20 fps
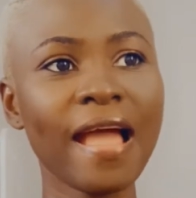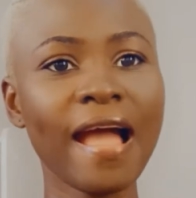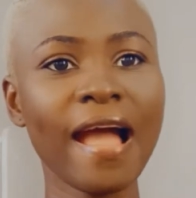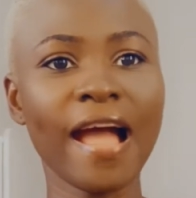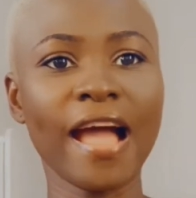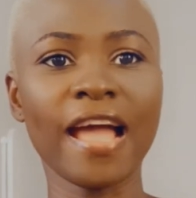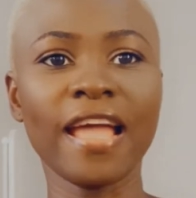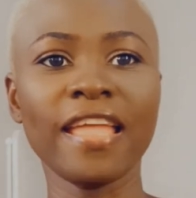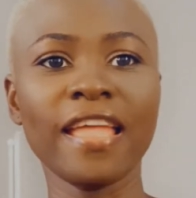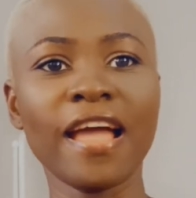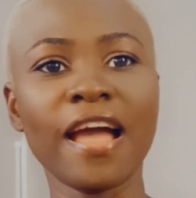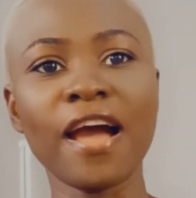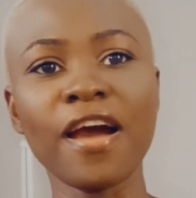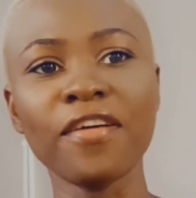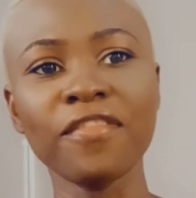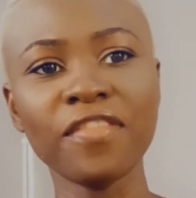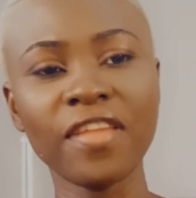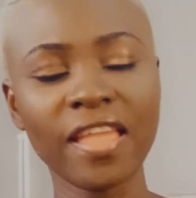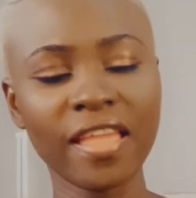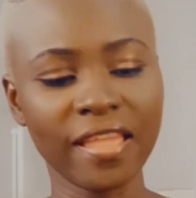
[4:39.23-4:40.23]
I
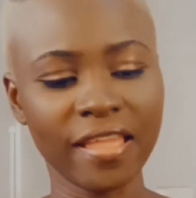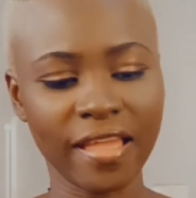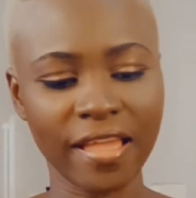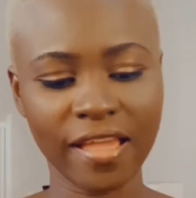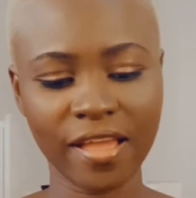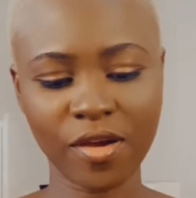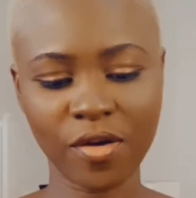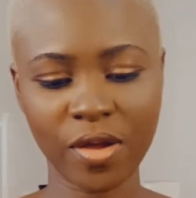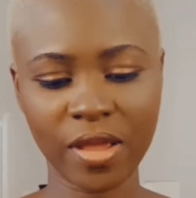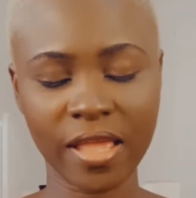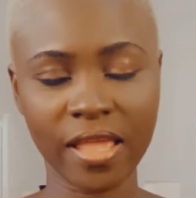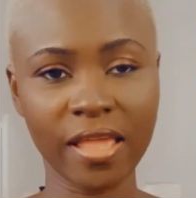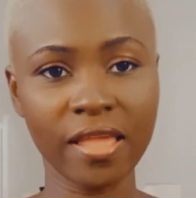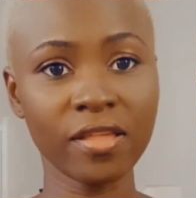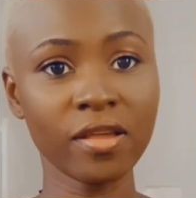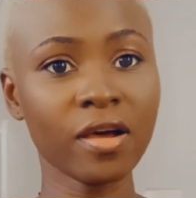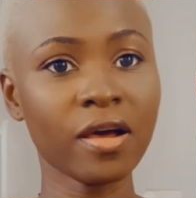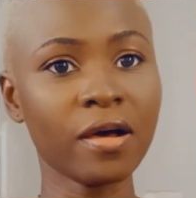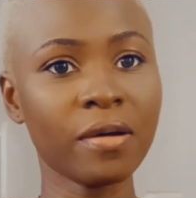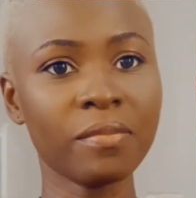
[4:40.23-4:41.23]
have here,
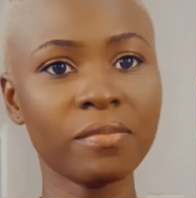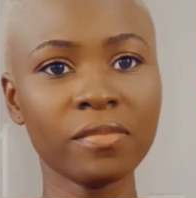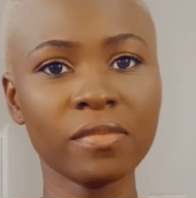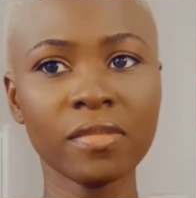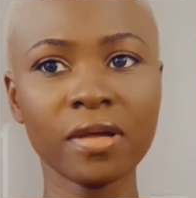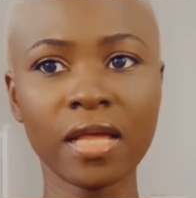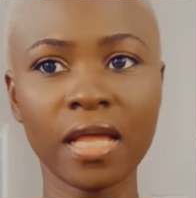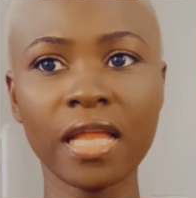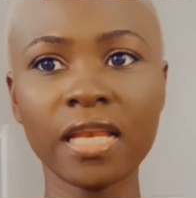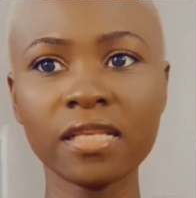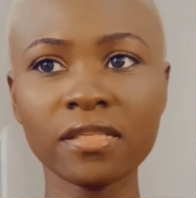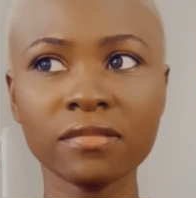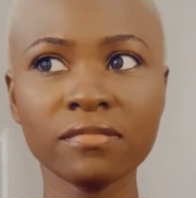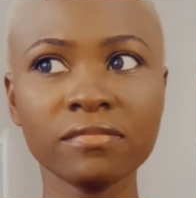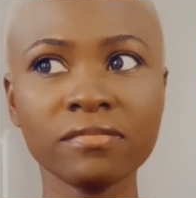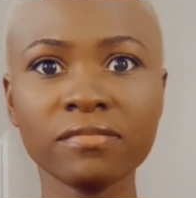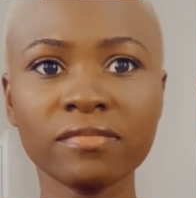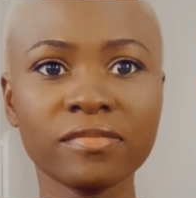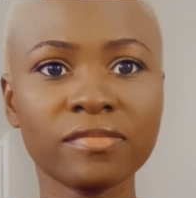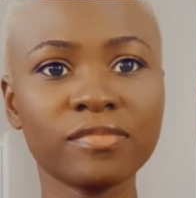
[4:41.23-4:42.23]
okay? And
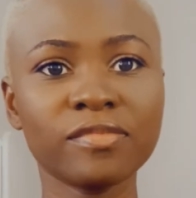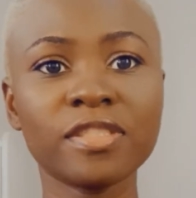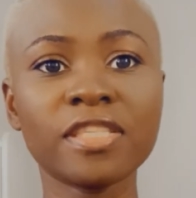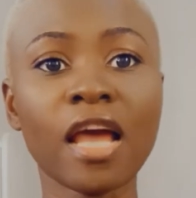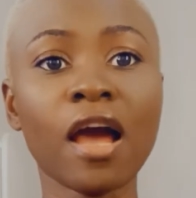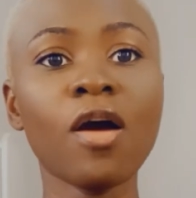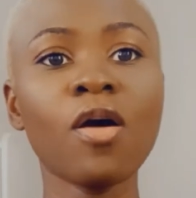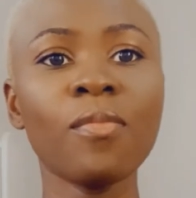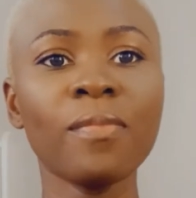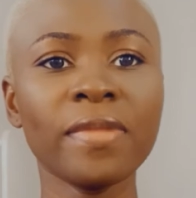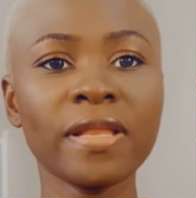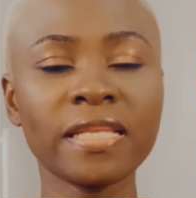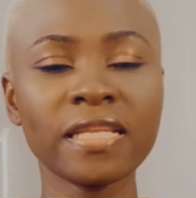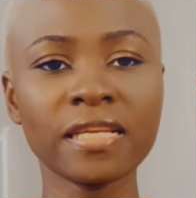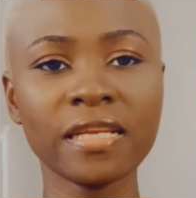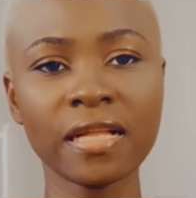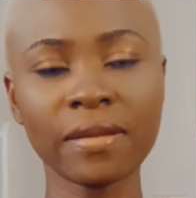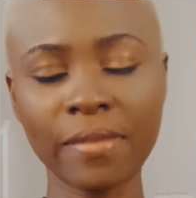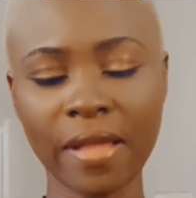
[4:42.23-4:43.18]
they're all medium.